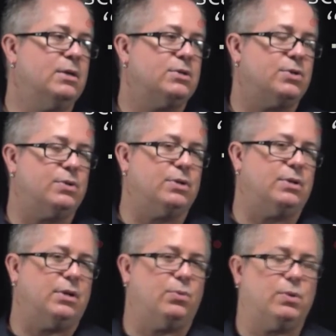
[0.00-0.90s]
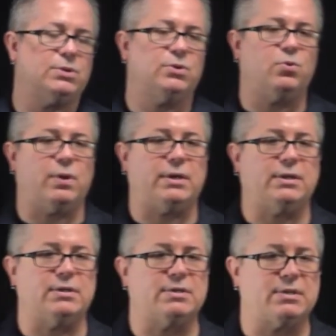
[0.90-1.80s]
So it wasn't
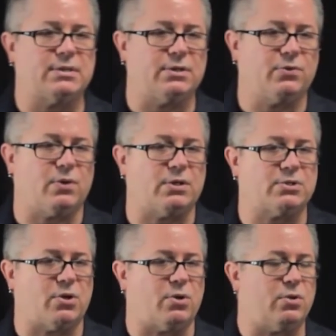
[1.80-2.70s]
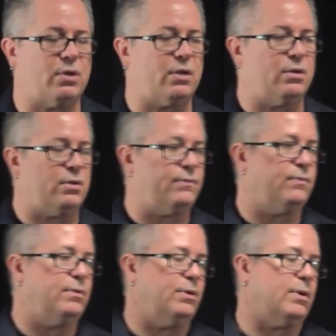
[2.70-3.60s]
quite consistent across all
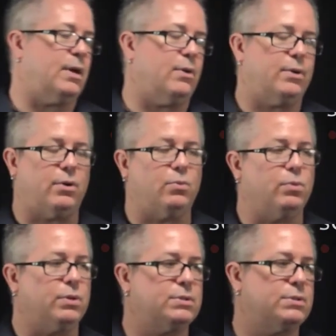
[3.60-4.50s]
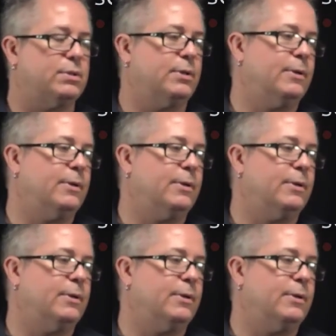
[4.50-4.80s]
how it all worked.